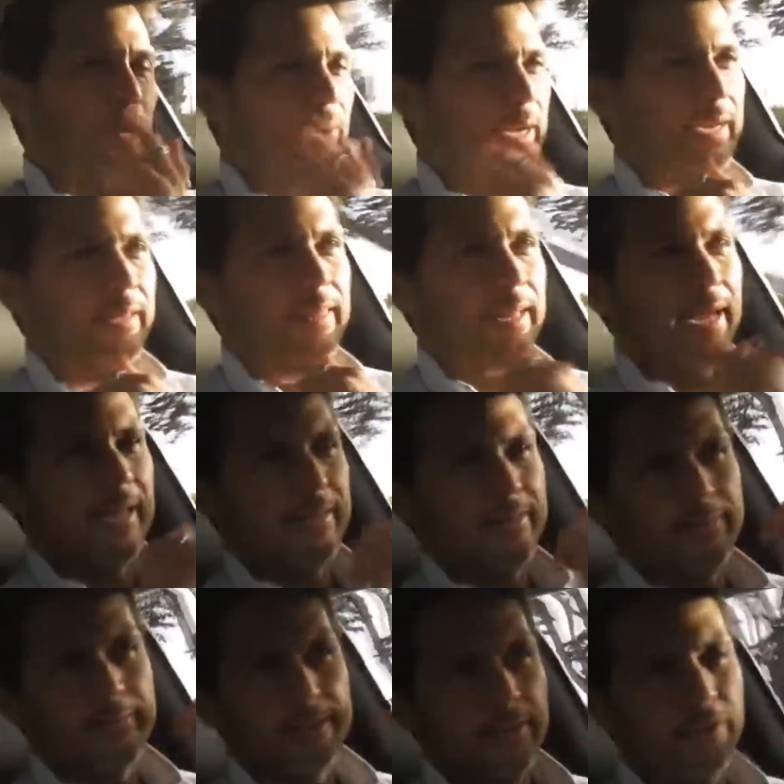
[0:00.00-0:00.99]
going that,
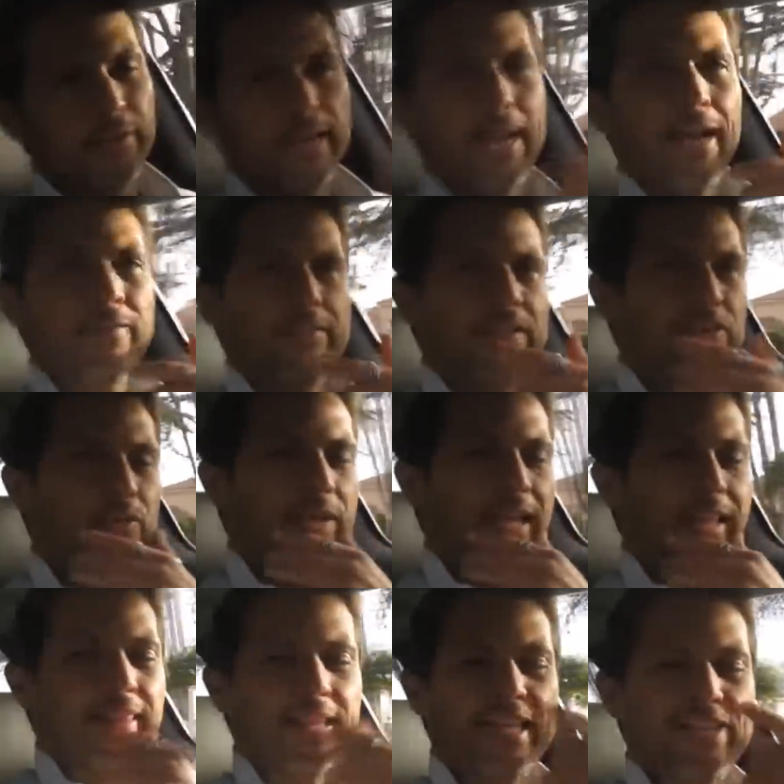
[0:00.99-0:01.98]
you know, they have to do
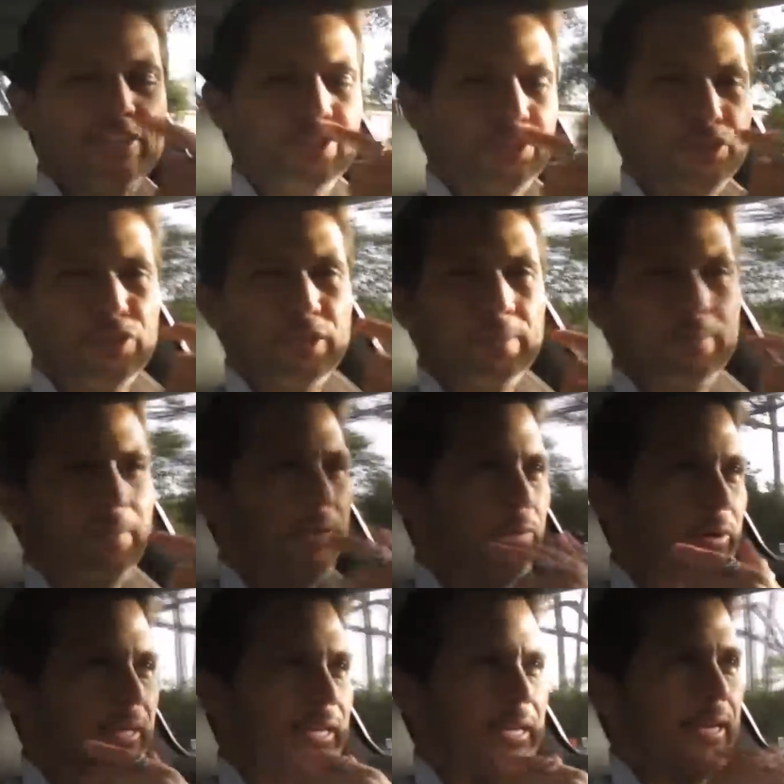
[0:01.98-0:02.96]
that laser treatment
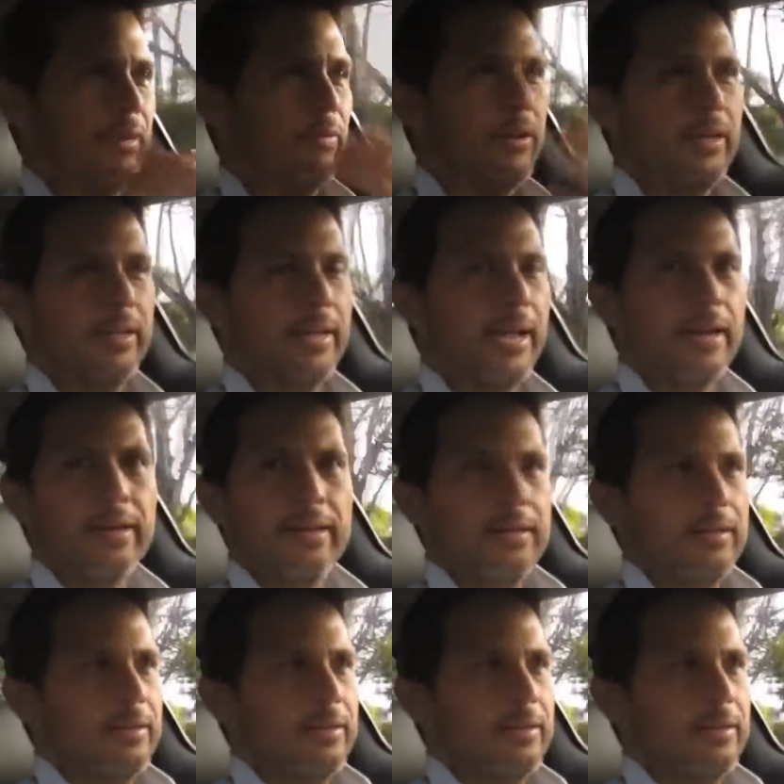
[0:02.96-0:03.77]
where they get rid of that.